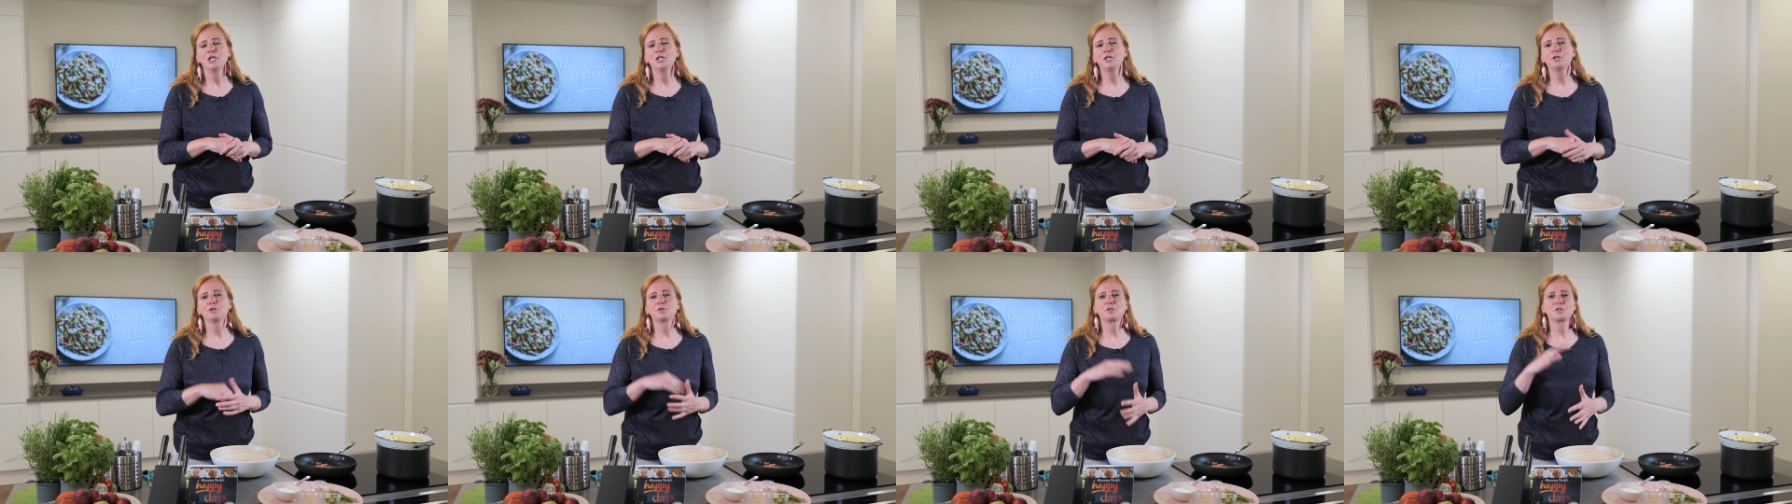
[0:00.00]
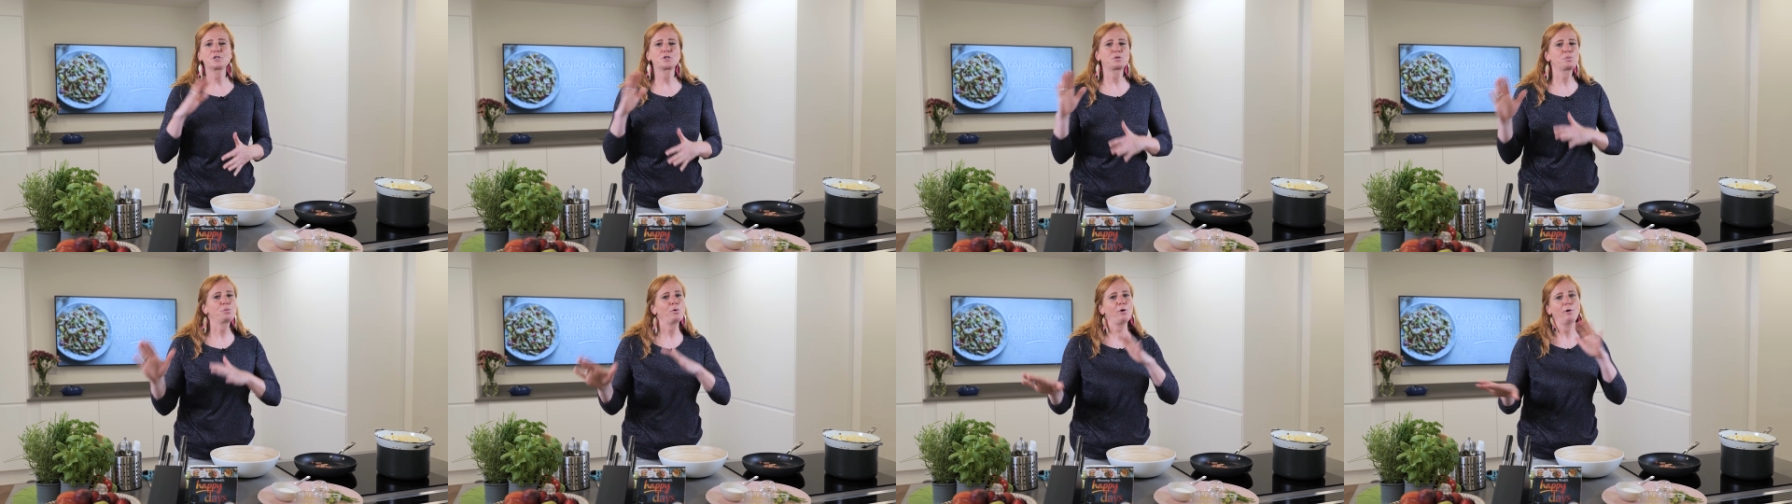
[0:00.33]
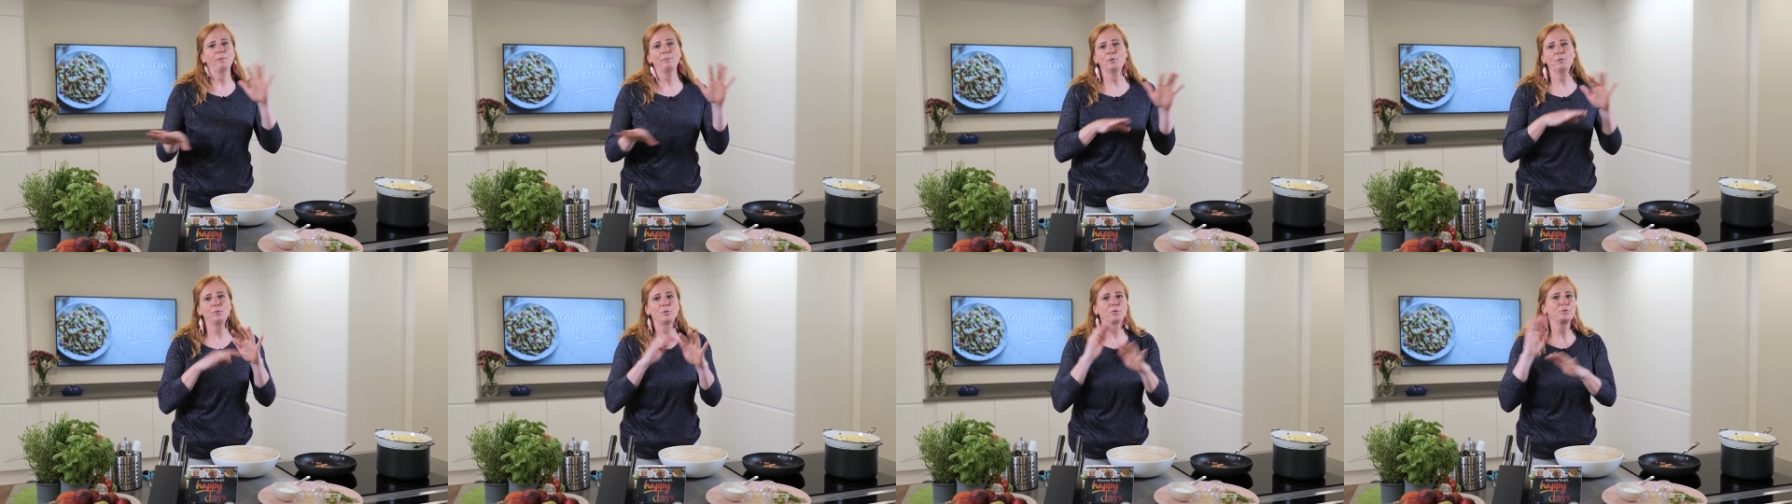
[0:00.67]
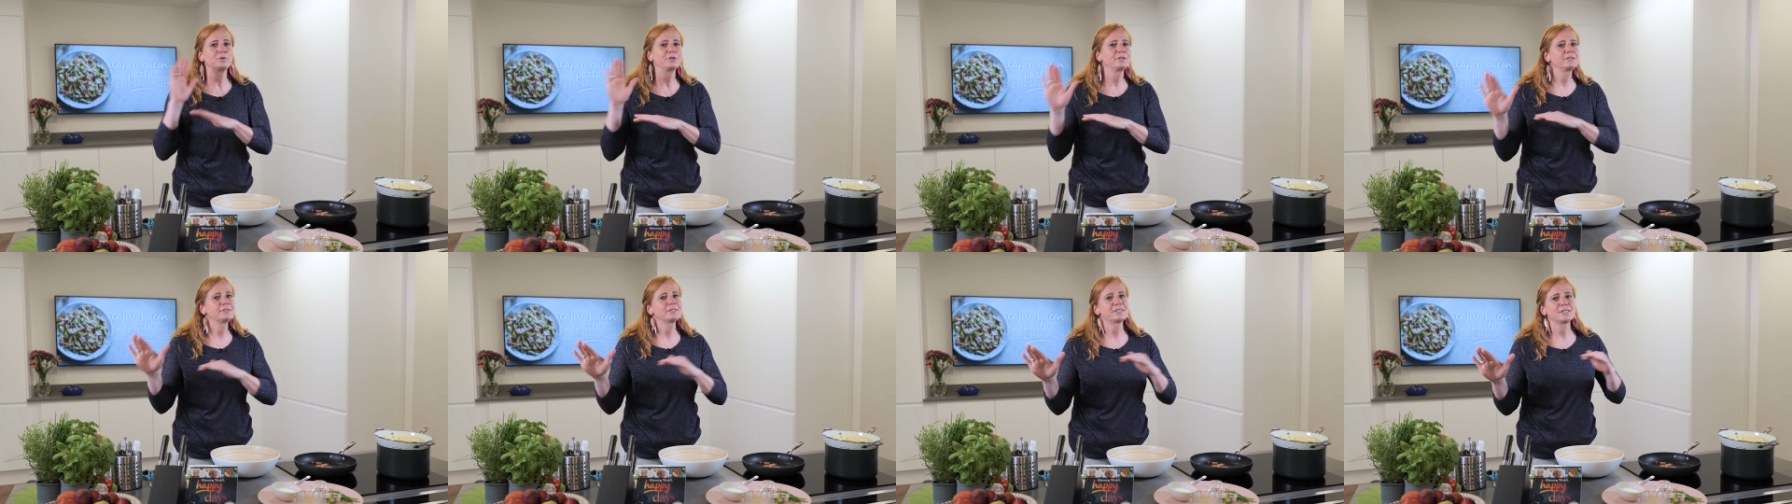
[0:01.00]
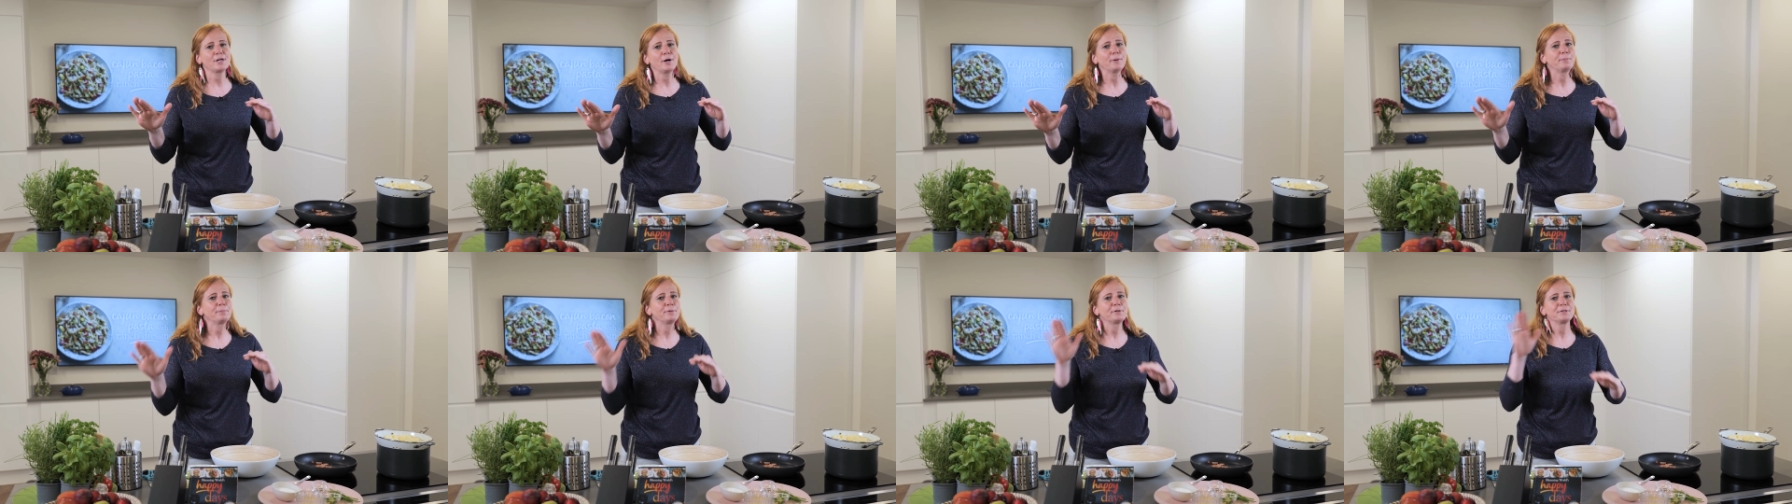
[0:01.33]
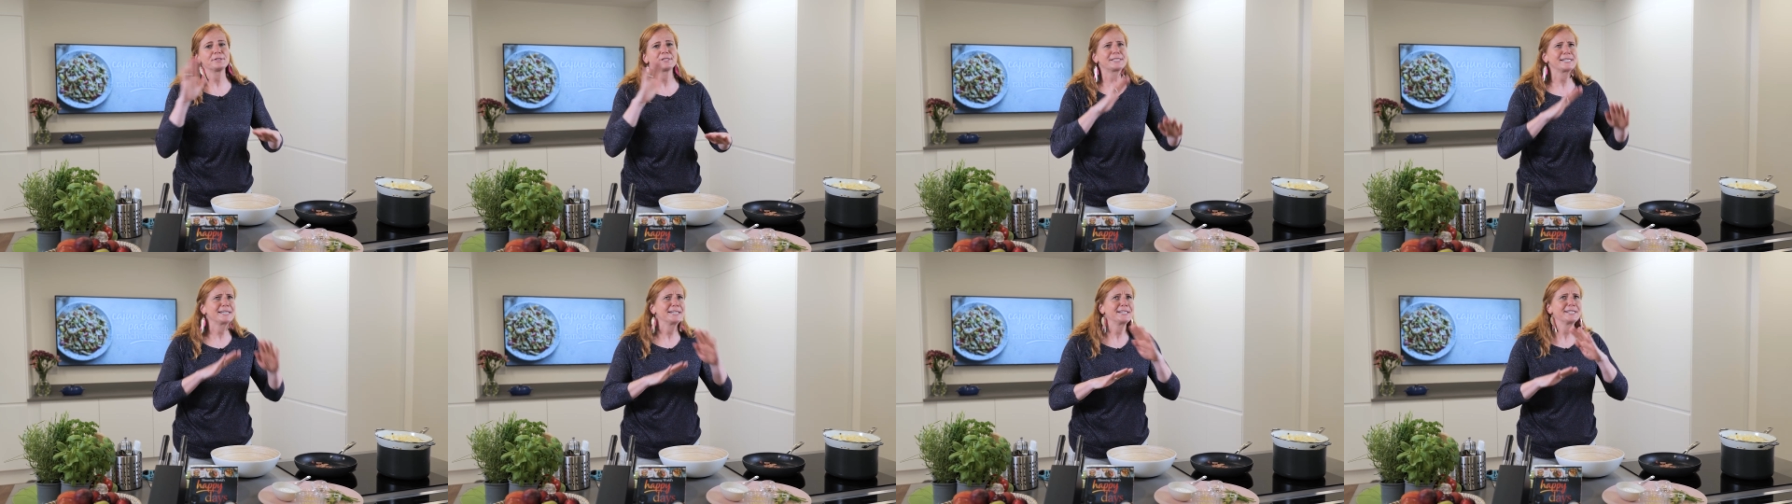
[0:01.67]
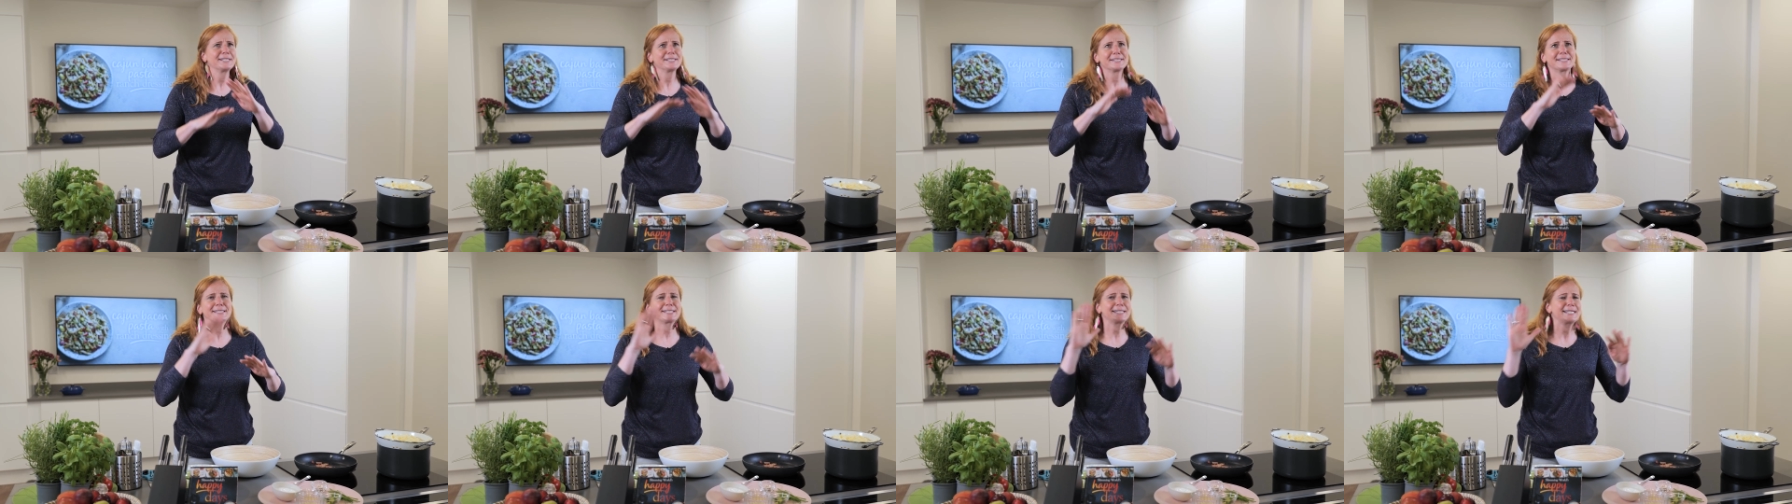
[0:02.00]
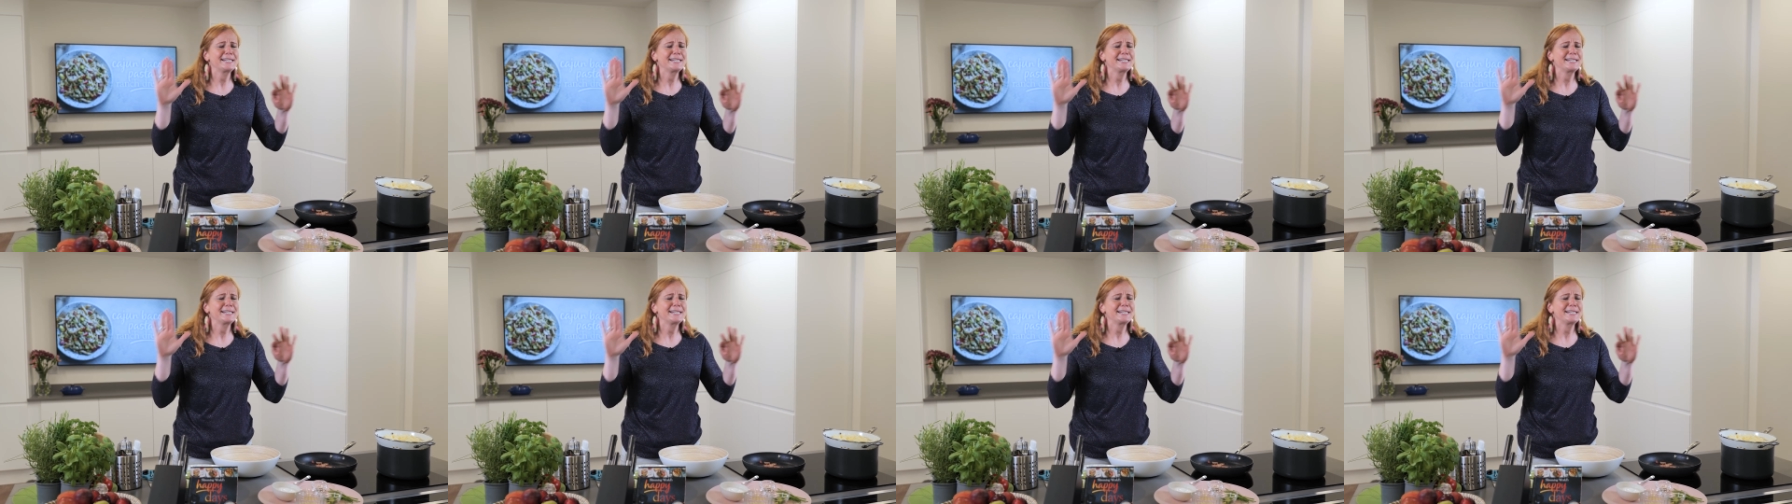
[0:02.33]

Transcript: you can swap all those suppers, dinners,